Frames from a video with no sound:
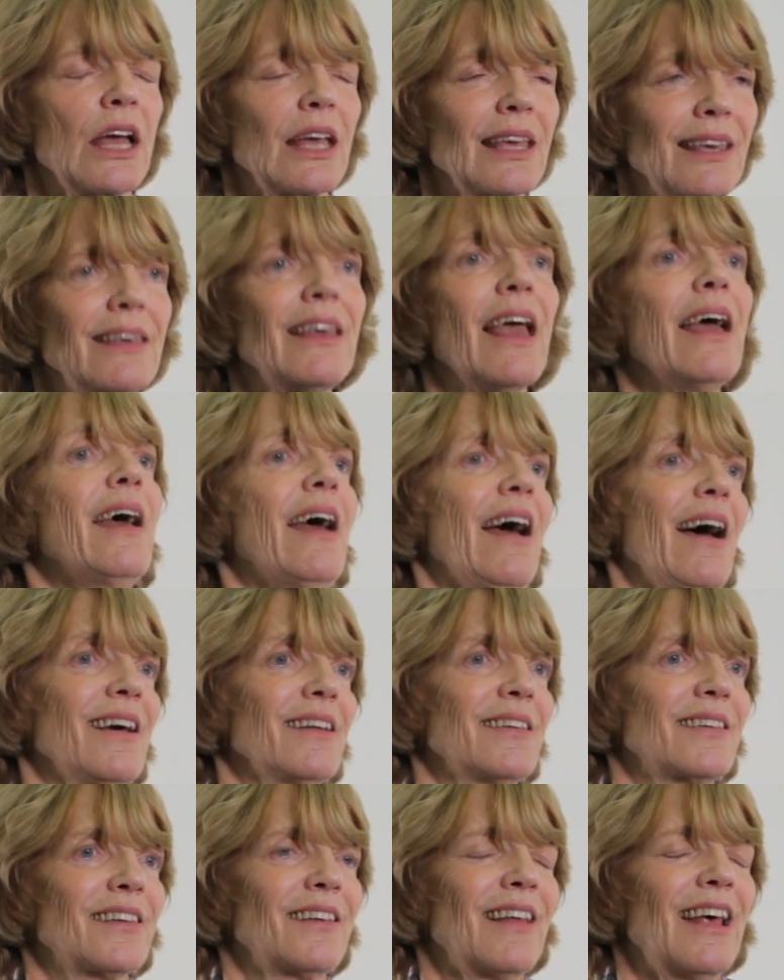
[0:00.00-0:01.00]

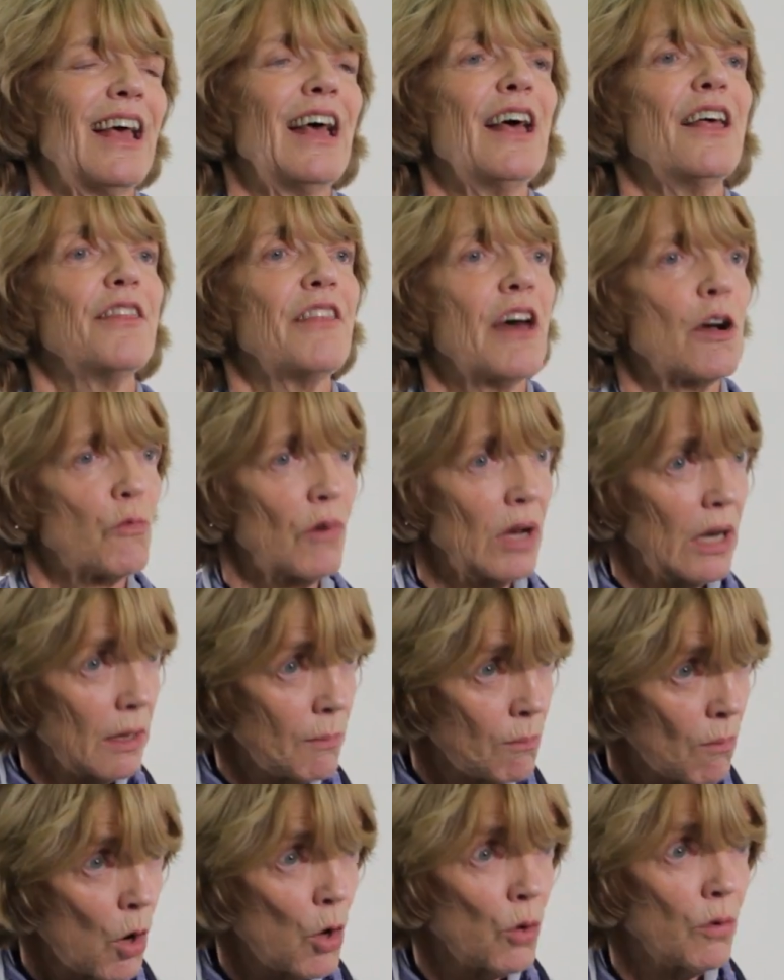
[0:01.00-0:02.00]
yet that really
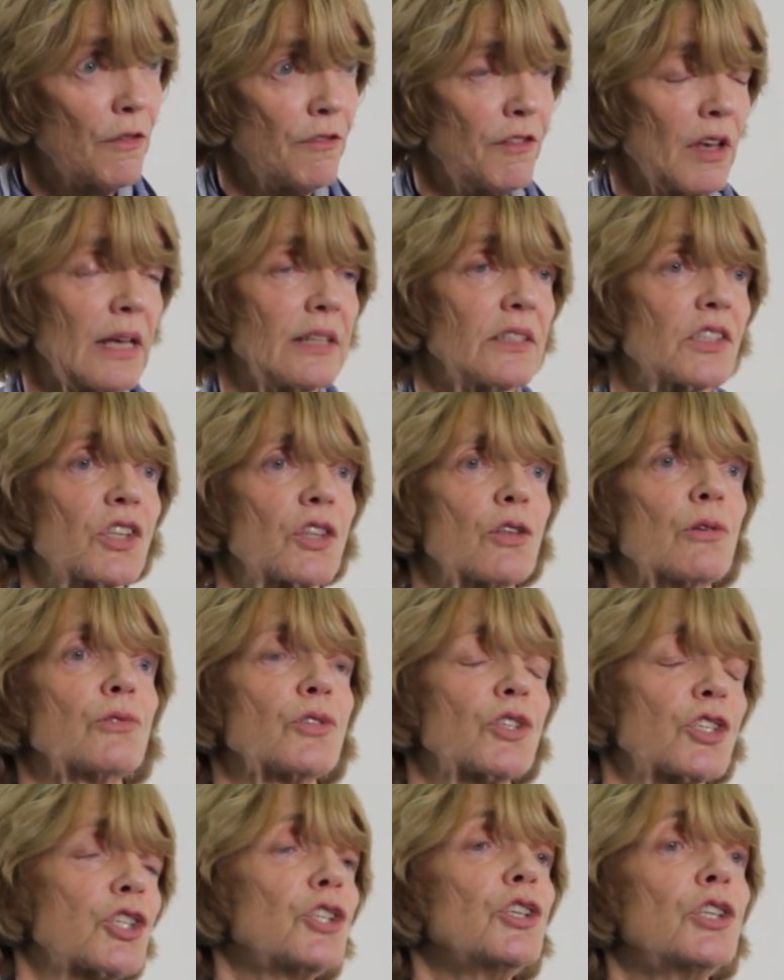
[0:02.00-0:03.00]
motivates
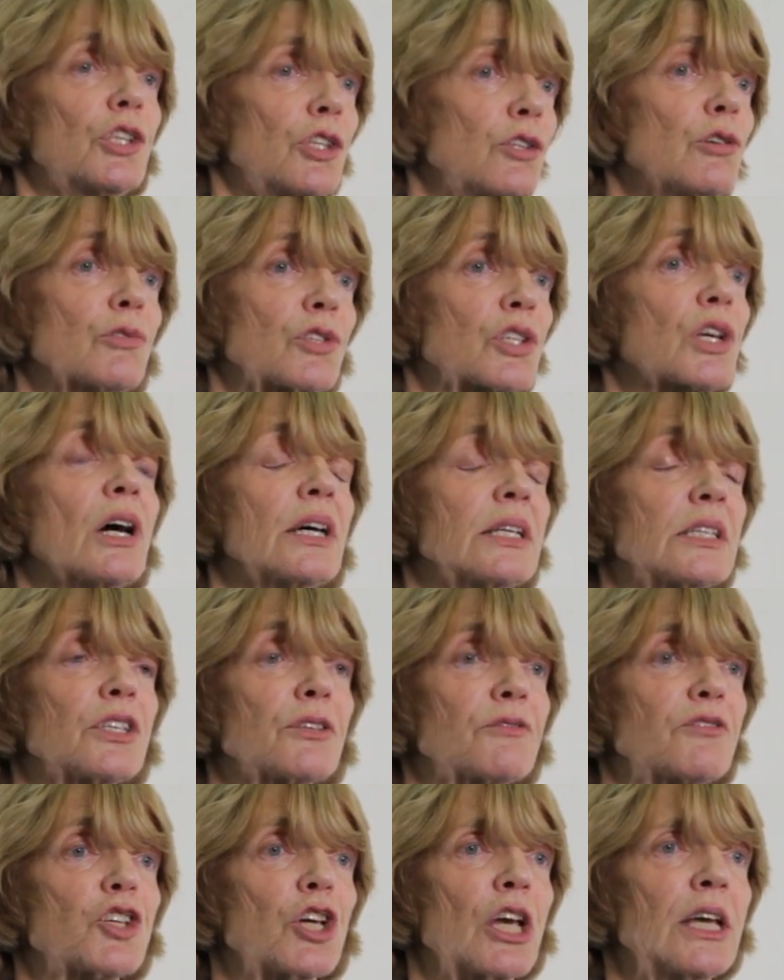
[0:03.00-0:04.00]
those, those kinds
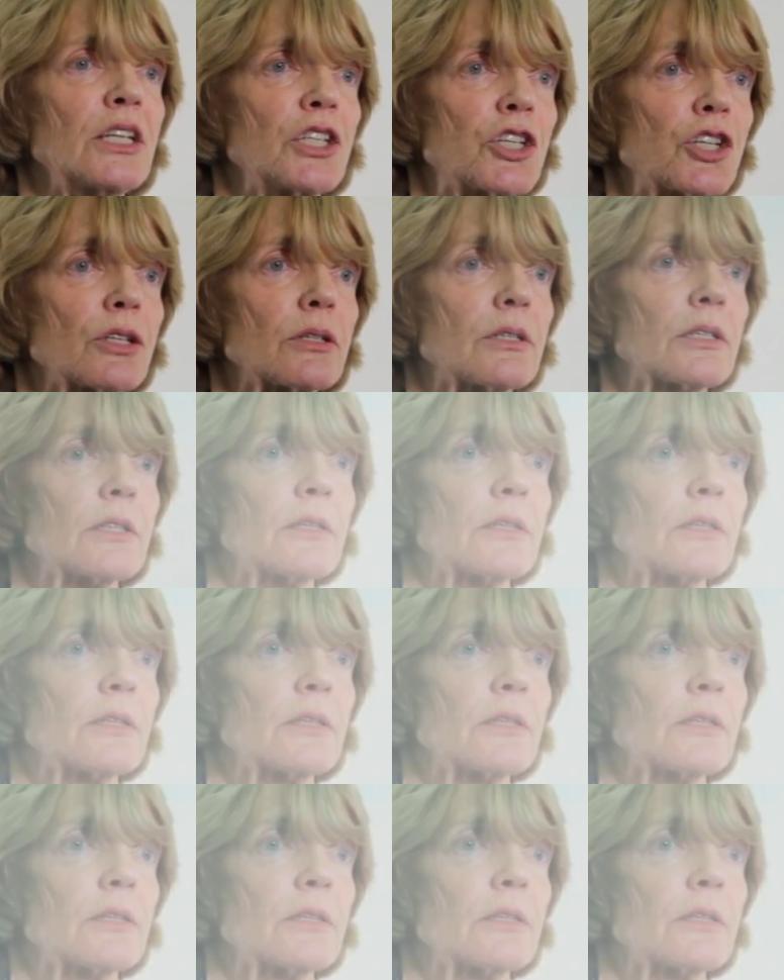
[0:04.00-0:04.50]
of changes.